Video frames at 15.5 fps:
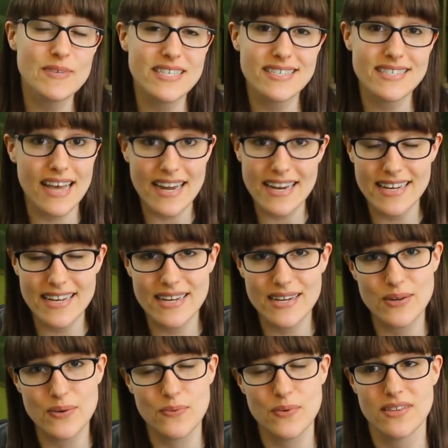as me
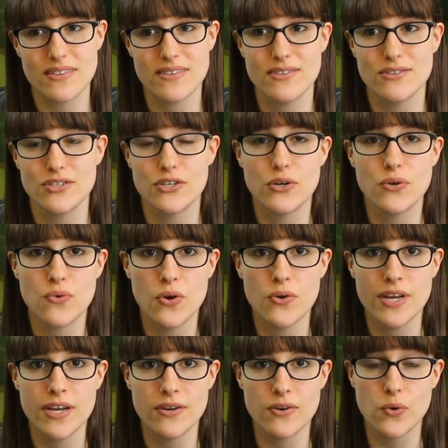siding with Joe
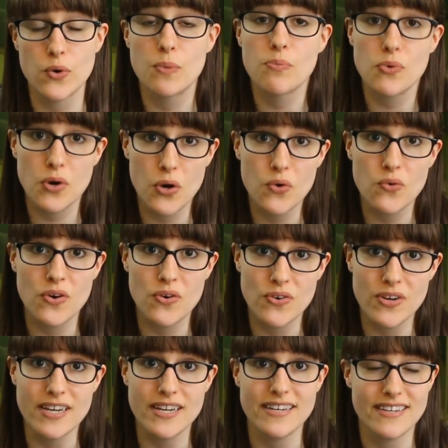Rogan or Bro
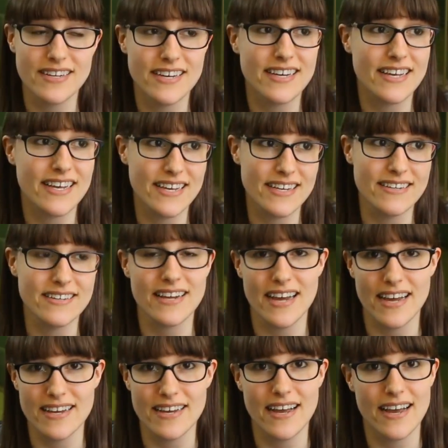Rogan, again,
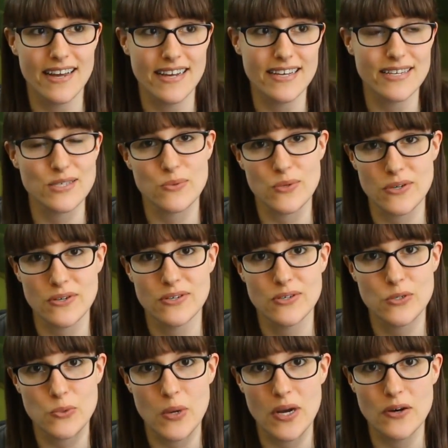I, I guess we're
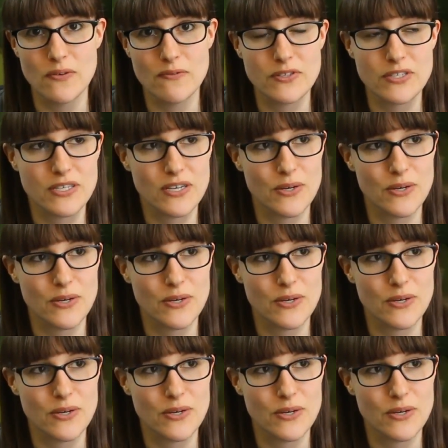12,